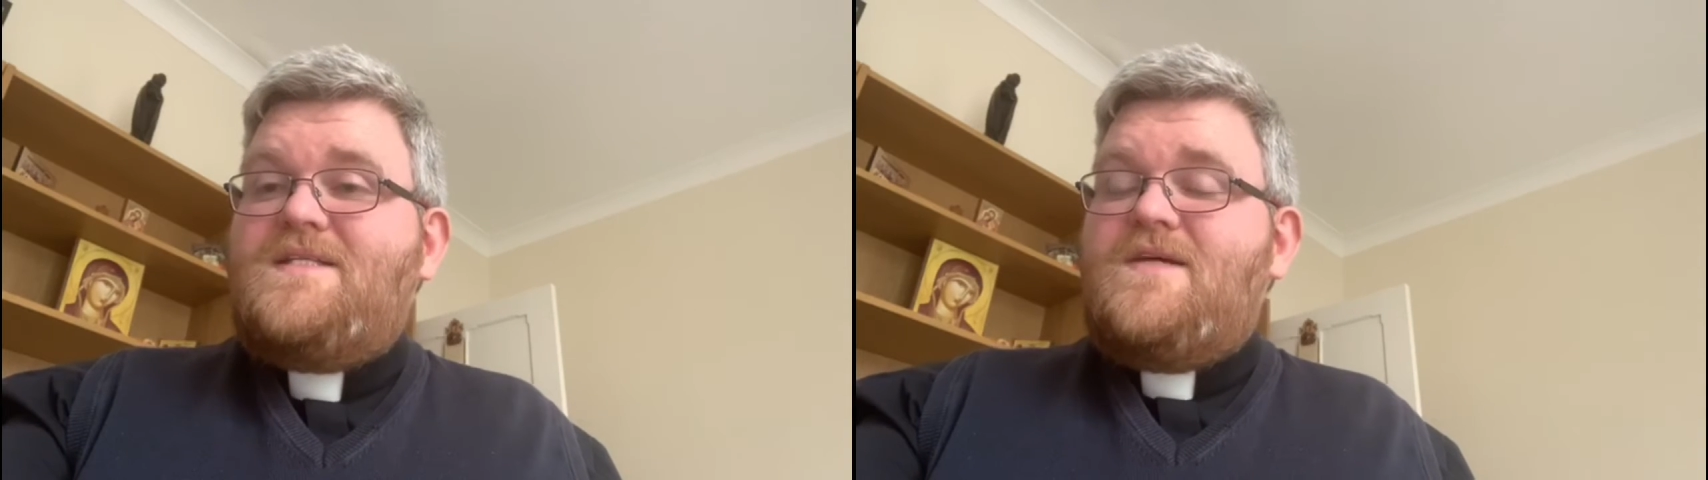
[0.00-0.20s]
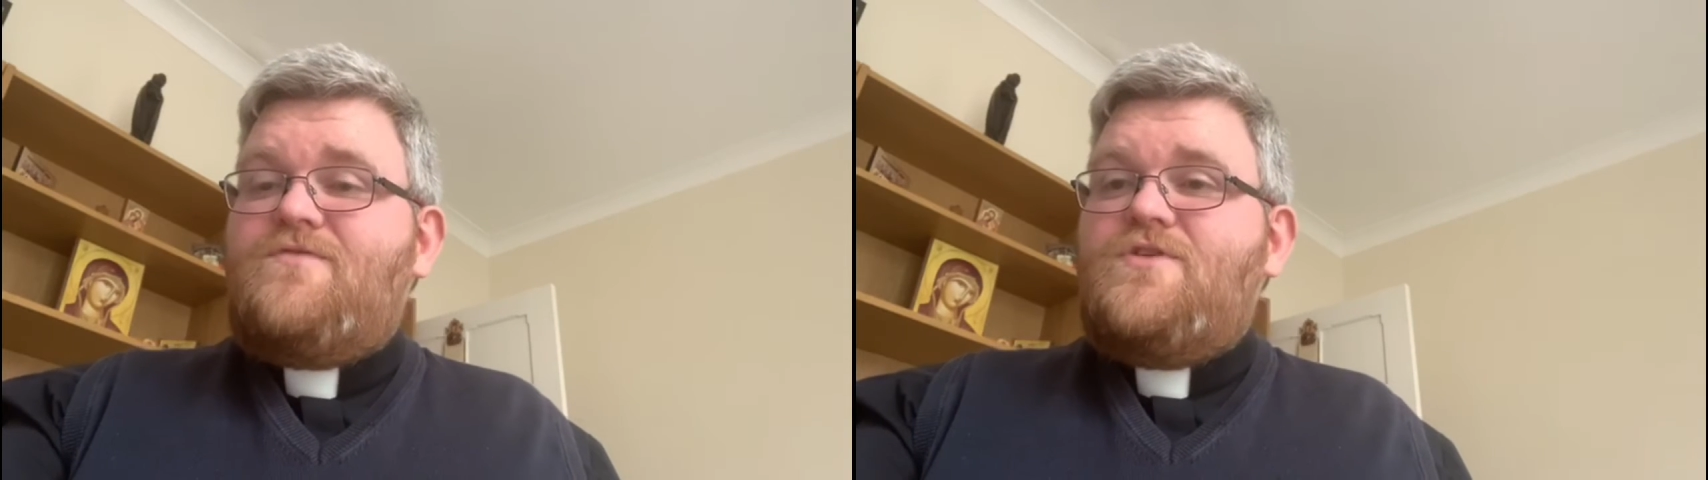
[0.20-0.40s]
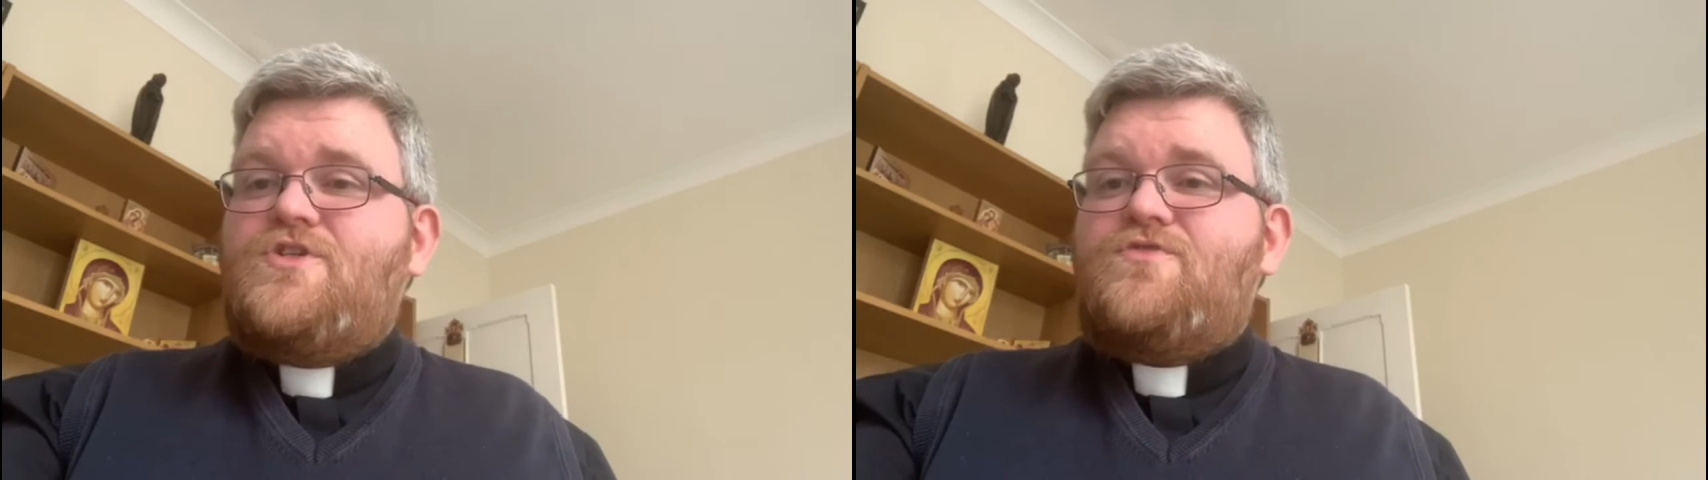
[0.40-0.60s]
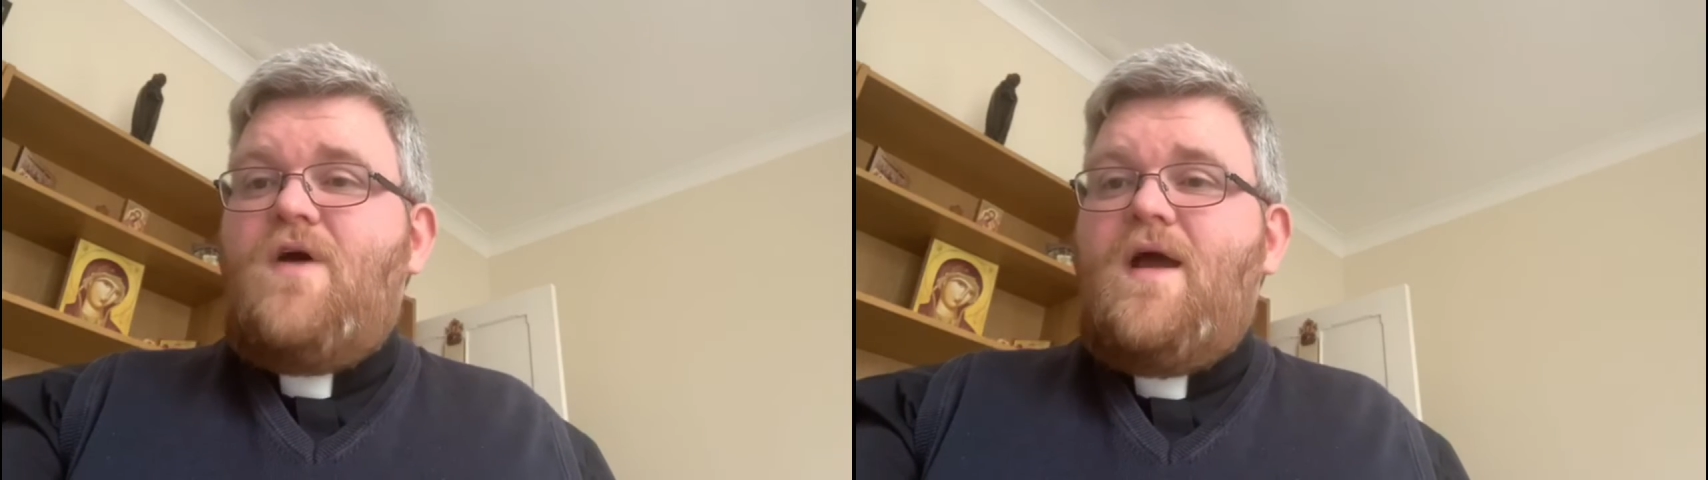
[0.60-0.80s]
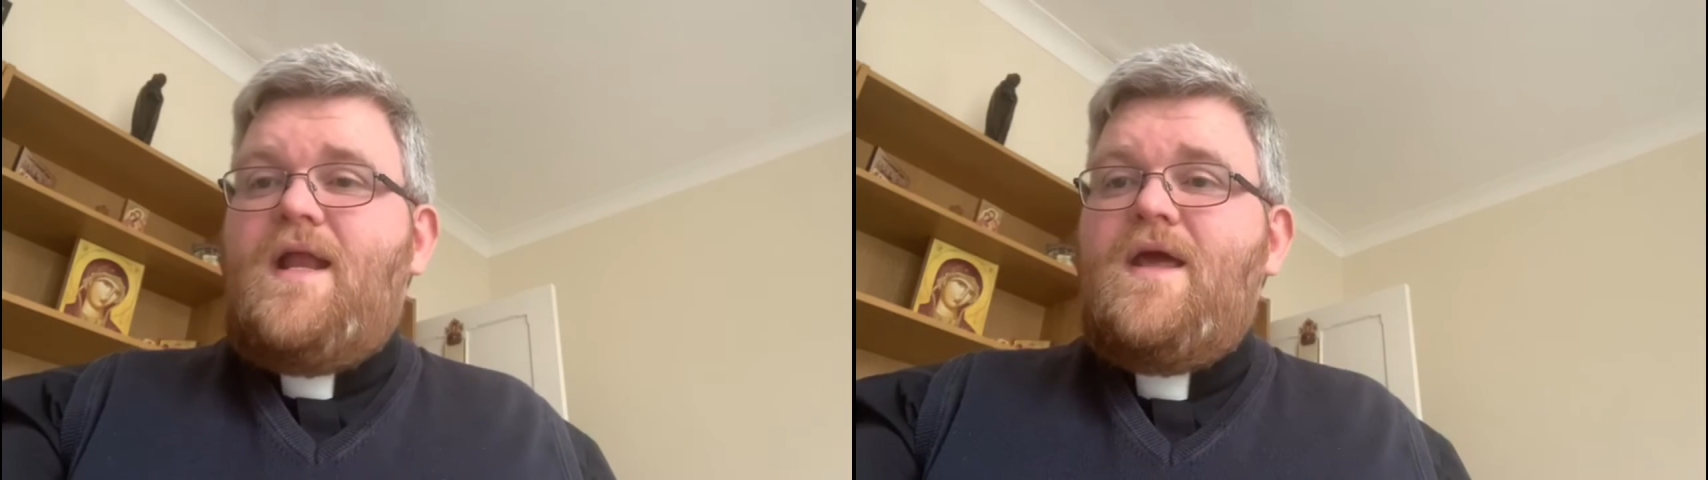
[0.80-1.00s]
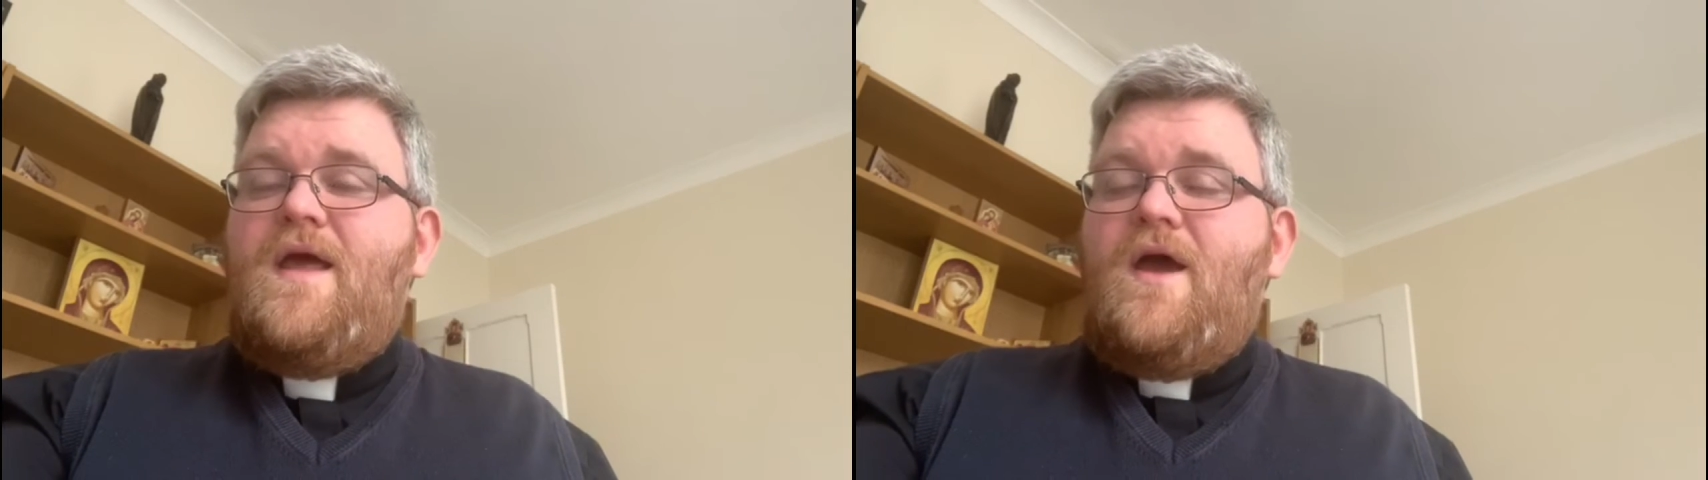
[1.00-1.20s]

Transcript: different shrine